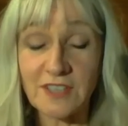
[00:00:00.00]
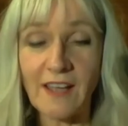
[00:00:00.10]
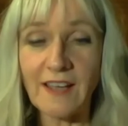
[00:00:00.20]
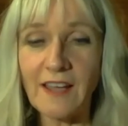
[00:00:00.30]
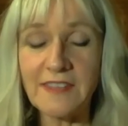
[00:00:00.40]

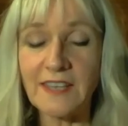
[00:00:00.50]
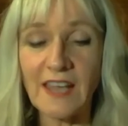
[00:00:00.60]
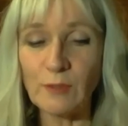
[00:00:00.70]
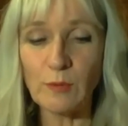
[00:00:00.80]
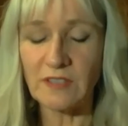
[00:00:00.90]
I think
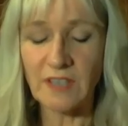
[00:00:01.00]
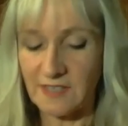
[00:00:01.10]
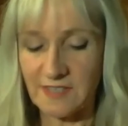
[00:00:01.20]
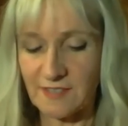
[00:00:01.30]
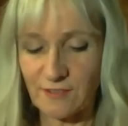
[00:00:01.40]
everyone
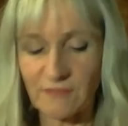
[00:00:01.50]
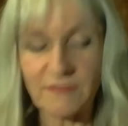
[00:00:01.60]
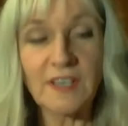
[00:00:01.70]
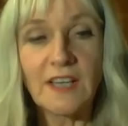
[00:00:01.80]
needs a sort of